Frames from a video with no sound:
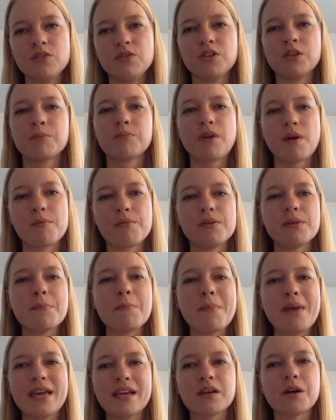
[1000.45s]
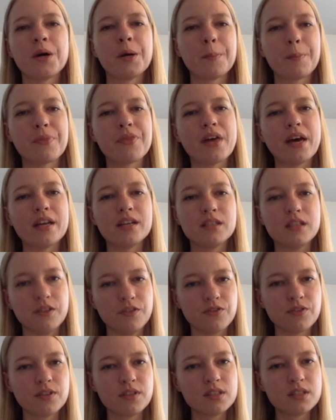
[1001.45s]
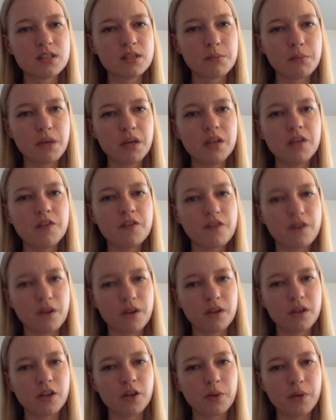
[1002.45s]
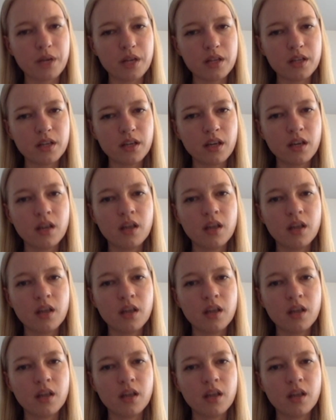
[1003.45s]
You can probably make up that difference in money fairly quickly.